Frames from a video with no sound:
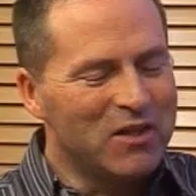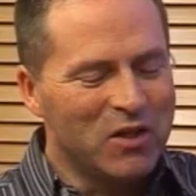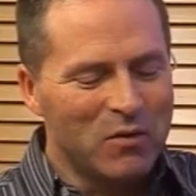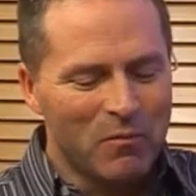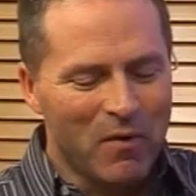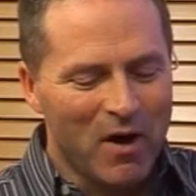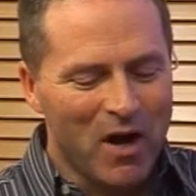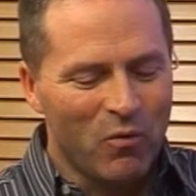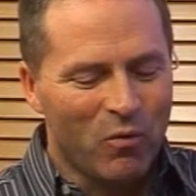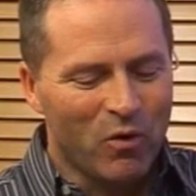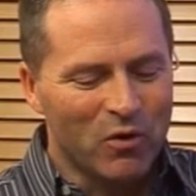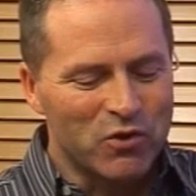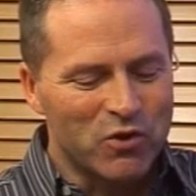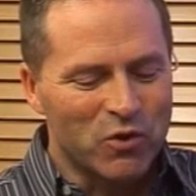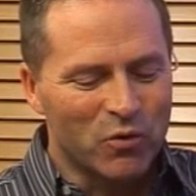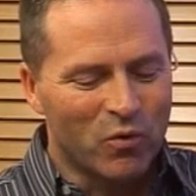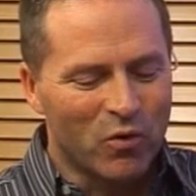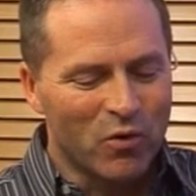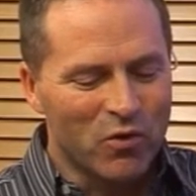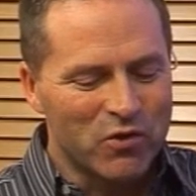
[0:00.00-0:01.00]
then you might
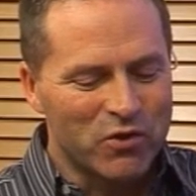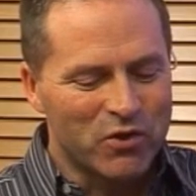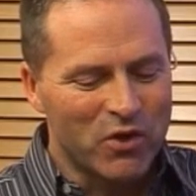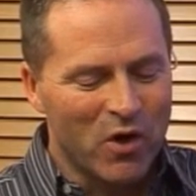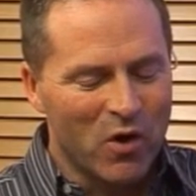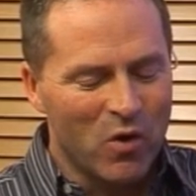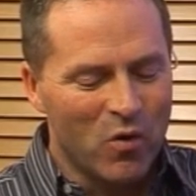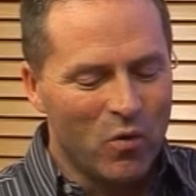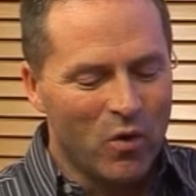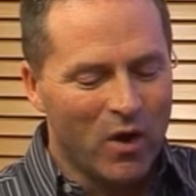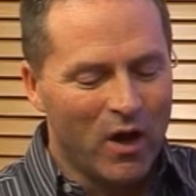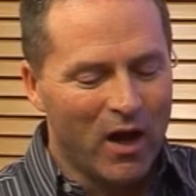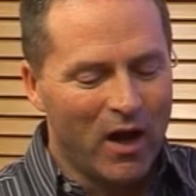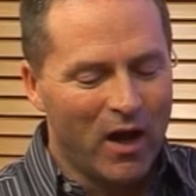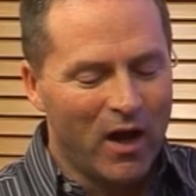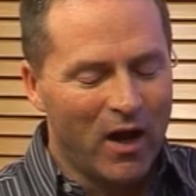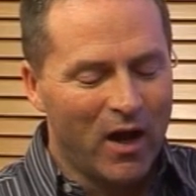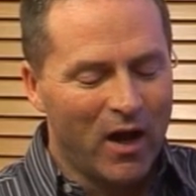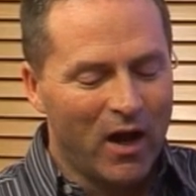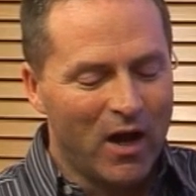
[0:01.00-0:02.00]
want to also
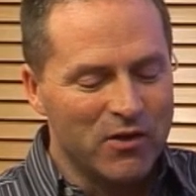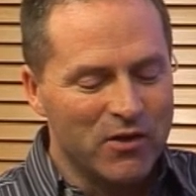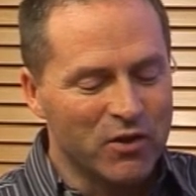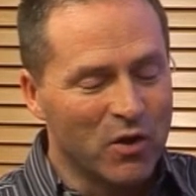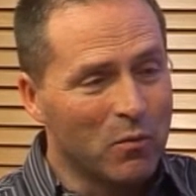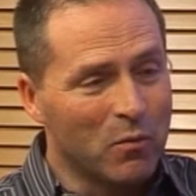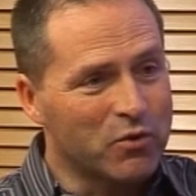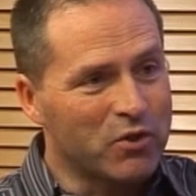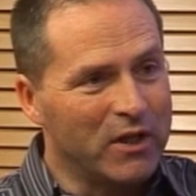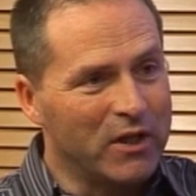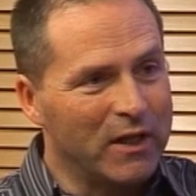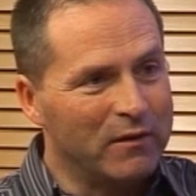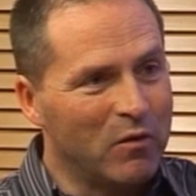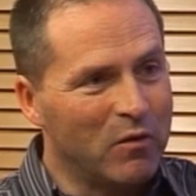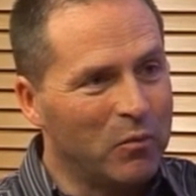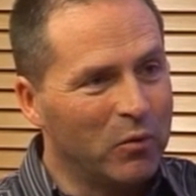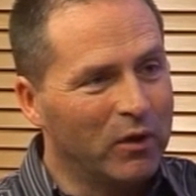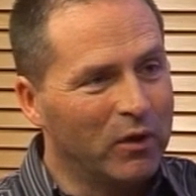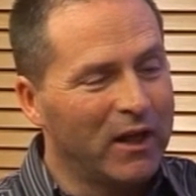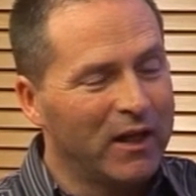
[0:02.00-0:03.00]
as an option in
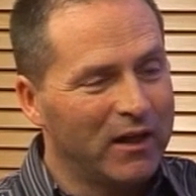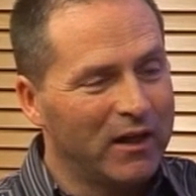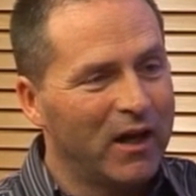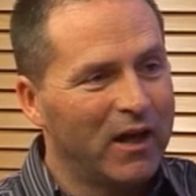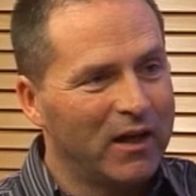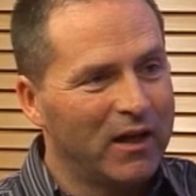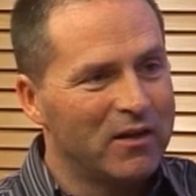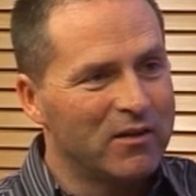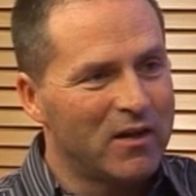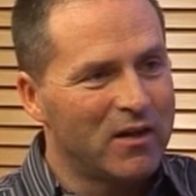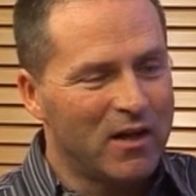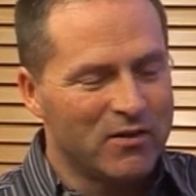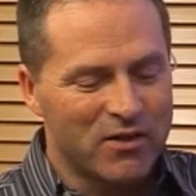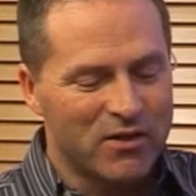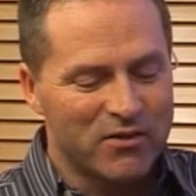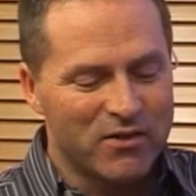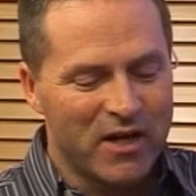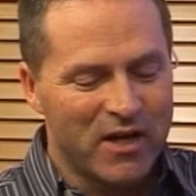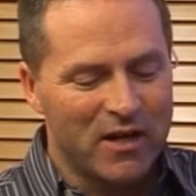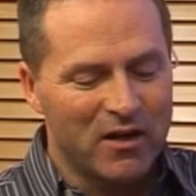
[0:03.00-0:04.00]
Liverpool and
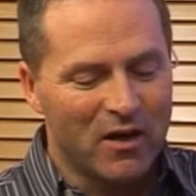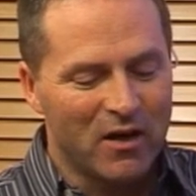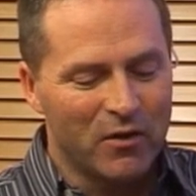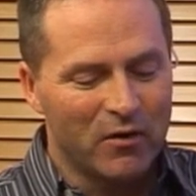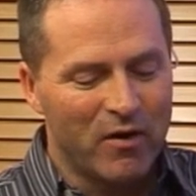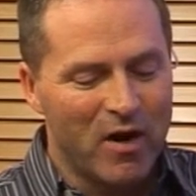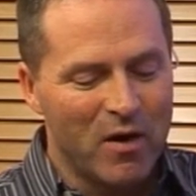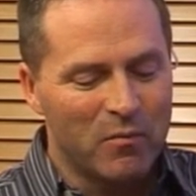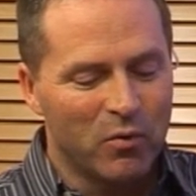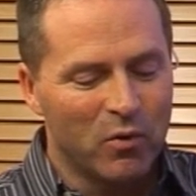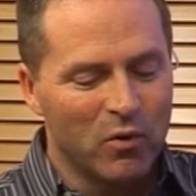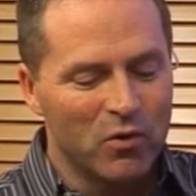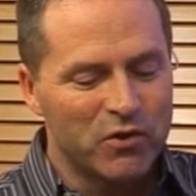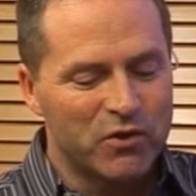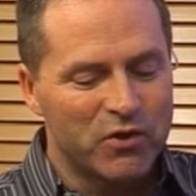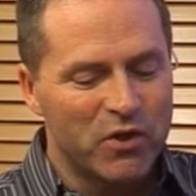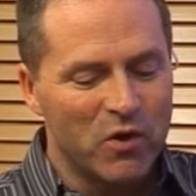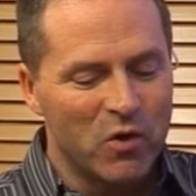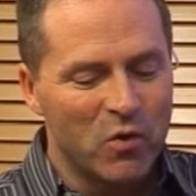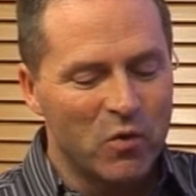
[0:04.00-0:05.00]
as I say other
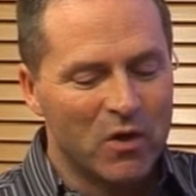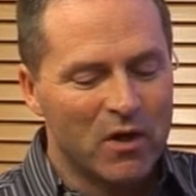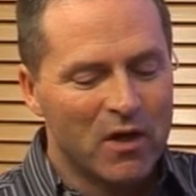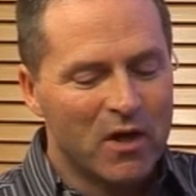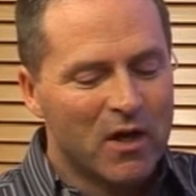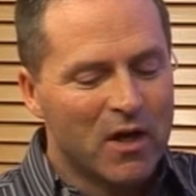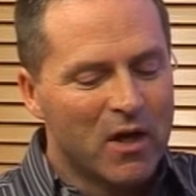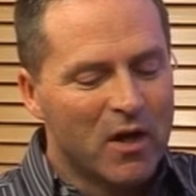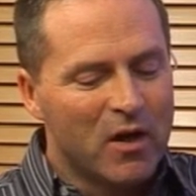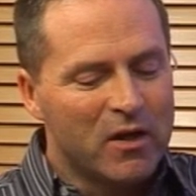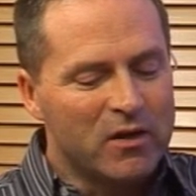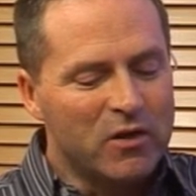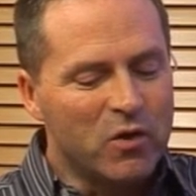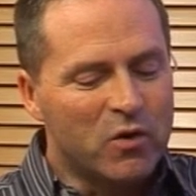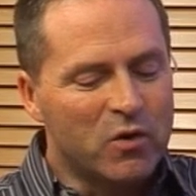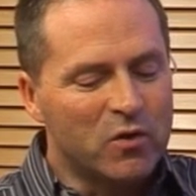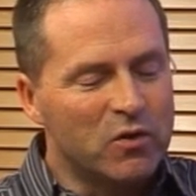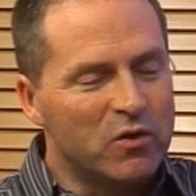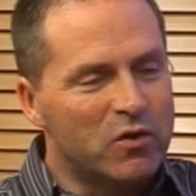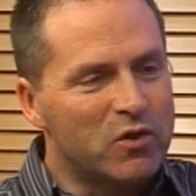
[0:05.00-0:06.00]
airports too,
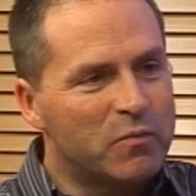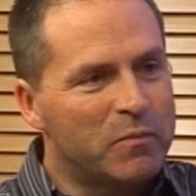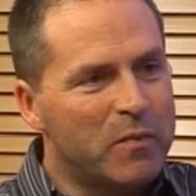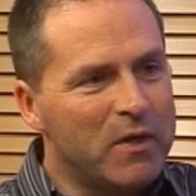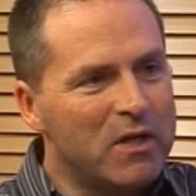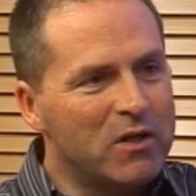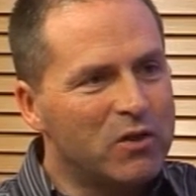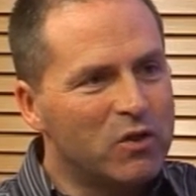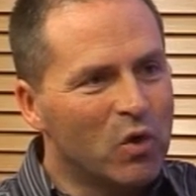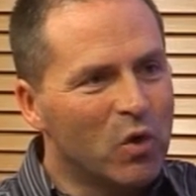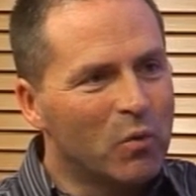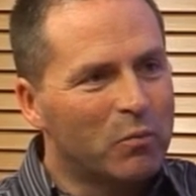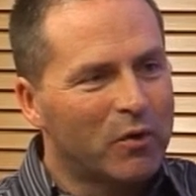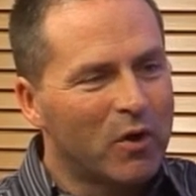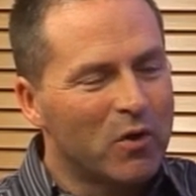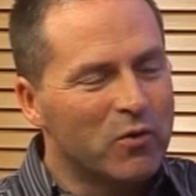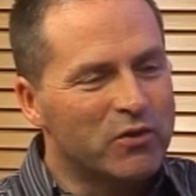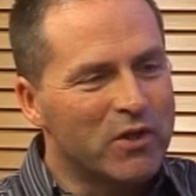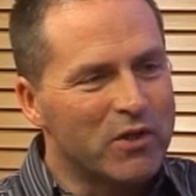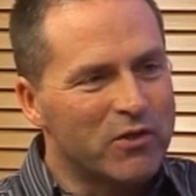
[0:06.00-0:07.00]
you can speed your
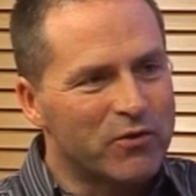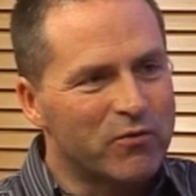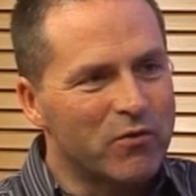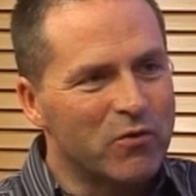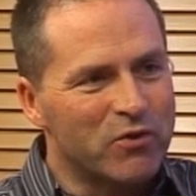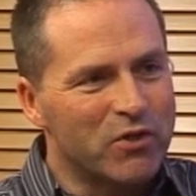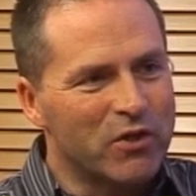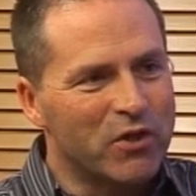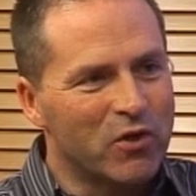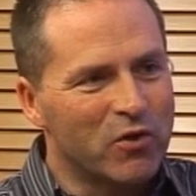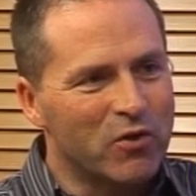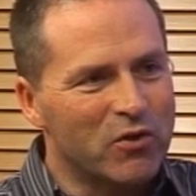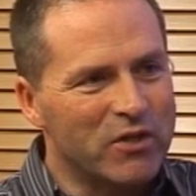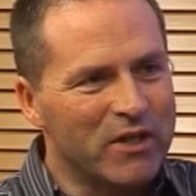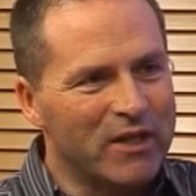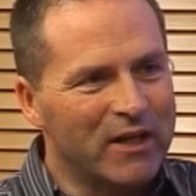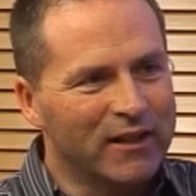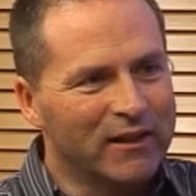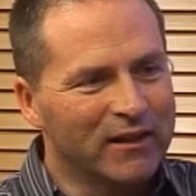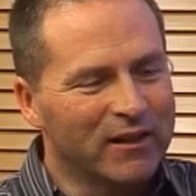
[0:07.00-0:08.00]
process through
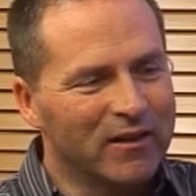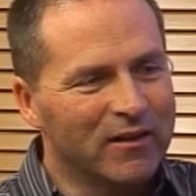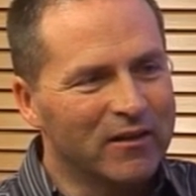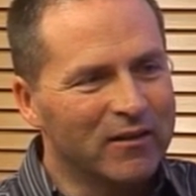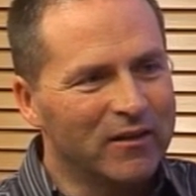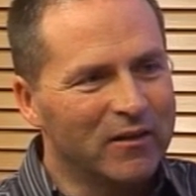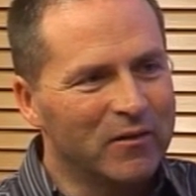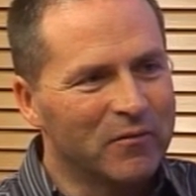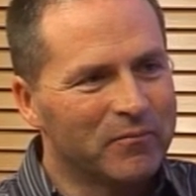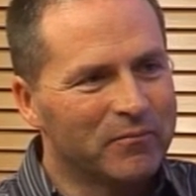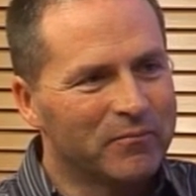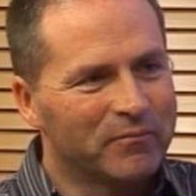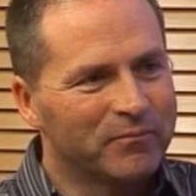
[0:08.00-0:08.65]
security a little, can't you?